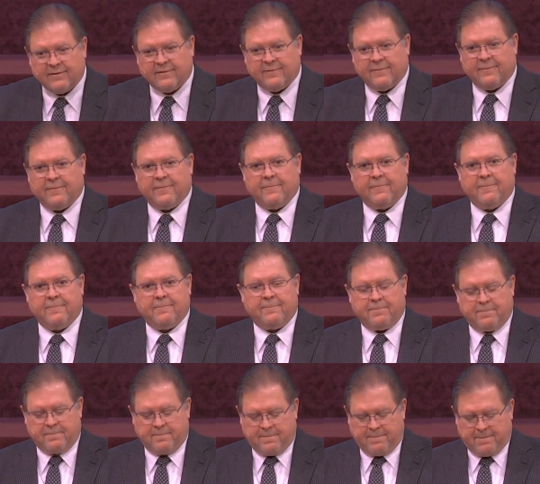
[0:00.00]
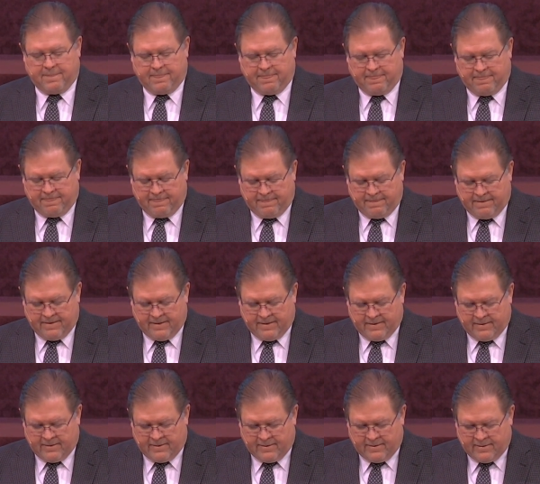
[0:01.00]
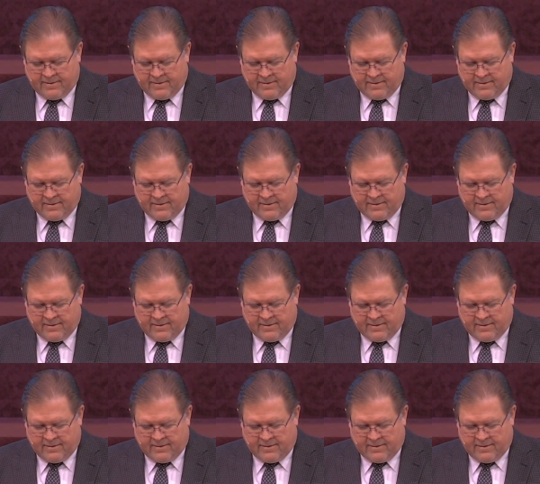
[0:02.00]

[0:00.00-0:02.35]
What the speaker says: [no speech]